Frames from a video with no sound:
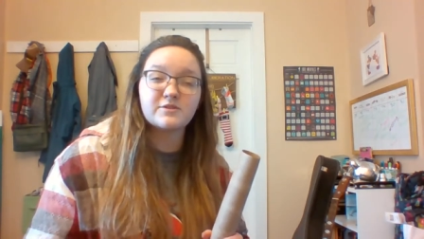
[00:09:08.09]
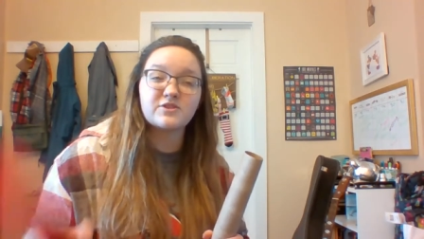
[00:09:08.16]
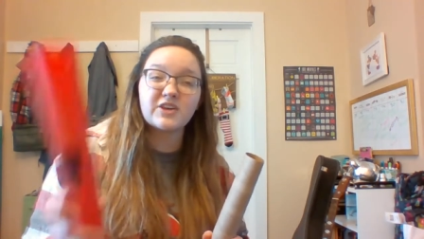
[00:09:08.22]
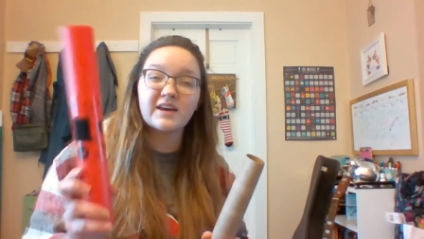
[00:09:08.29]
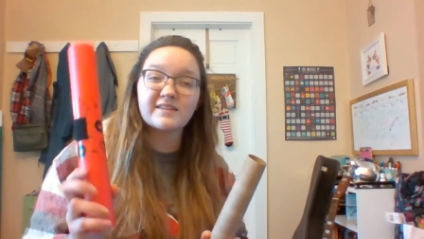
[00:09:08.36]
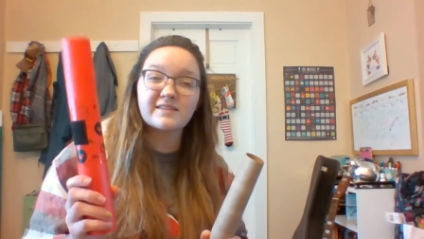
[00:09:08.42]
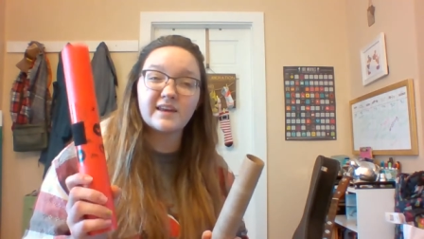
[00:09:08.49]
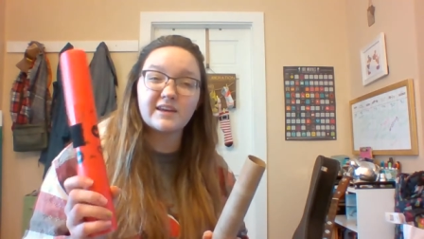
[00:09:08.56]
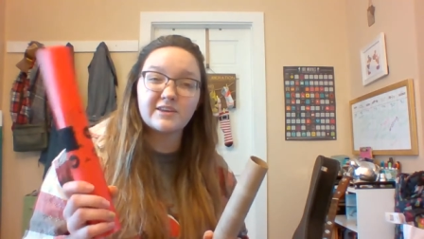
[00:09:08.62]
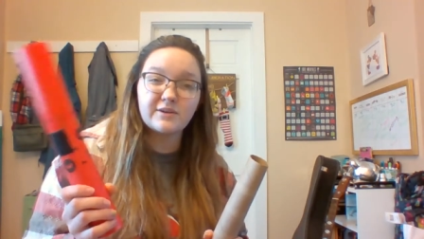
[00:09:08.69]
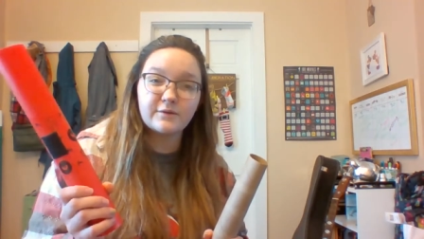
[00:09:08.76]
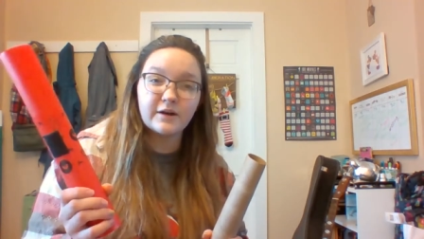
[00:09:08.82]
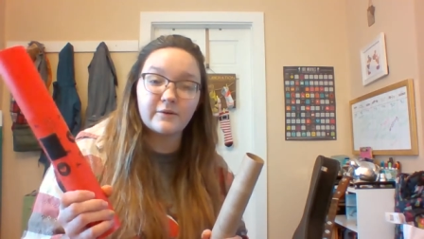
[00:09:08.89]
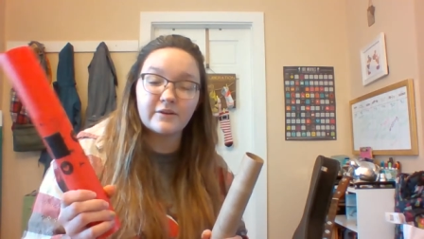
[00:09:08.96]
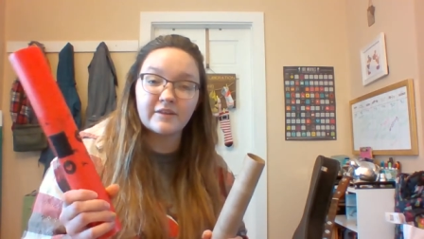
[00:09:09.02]
just like
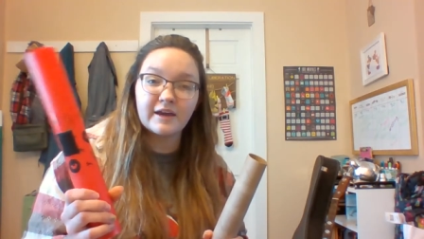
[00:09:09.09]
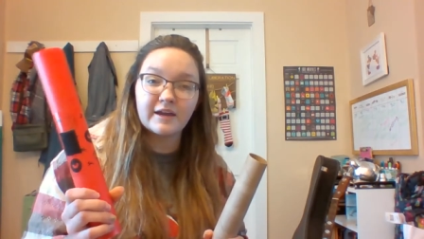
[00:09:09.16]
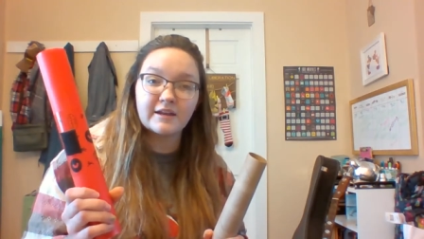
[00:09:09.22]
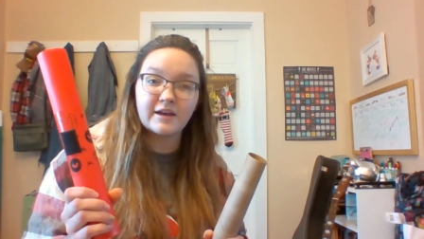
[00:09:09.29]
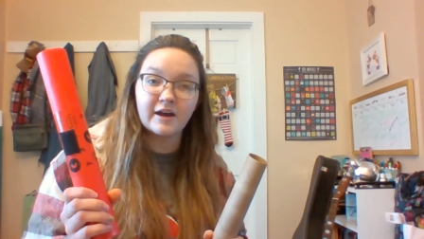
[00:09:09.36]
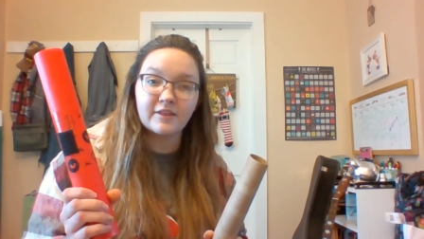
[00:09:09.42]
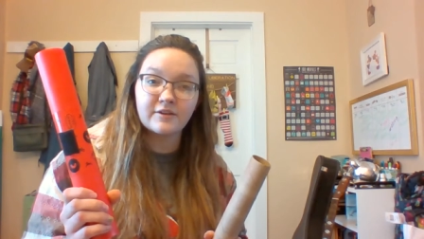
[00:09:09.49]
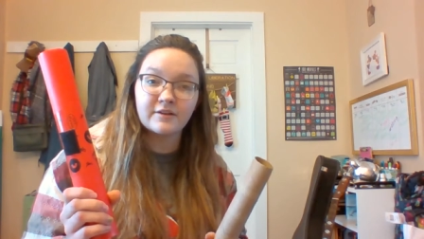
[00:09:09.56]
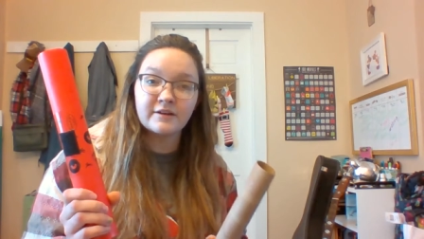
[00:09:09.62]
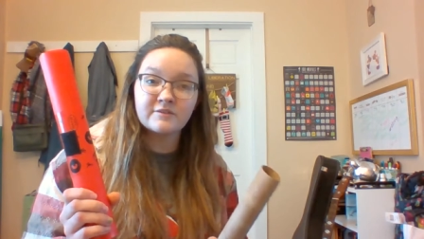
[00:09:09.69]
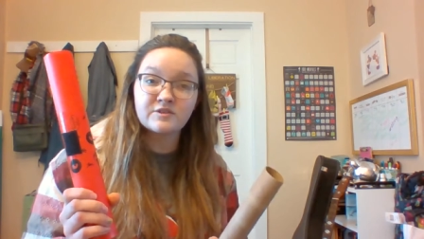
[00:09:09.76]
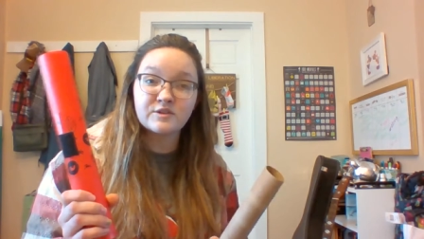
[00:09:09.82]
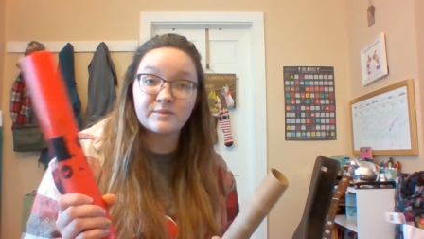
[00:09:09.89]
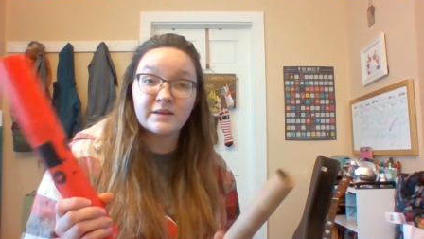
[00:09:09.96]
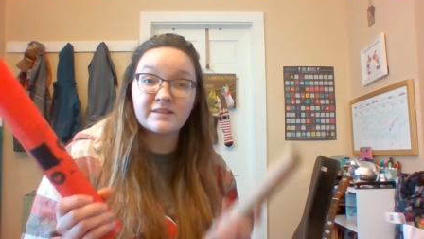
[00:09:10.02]
you are with any other
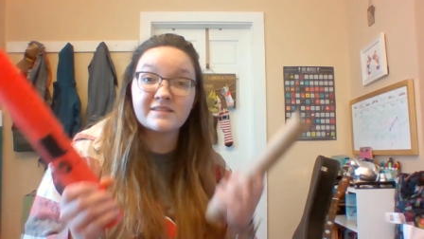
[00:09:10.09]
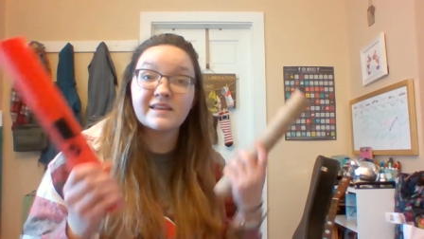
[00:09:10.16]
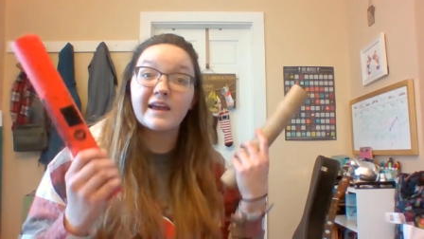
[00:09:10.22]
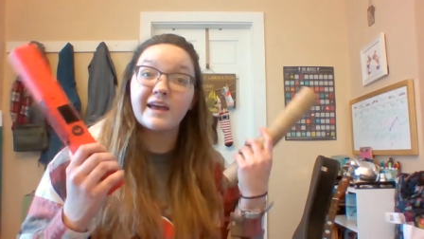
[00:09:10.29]
instruments,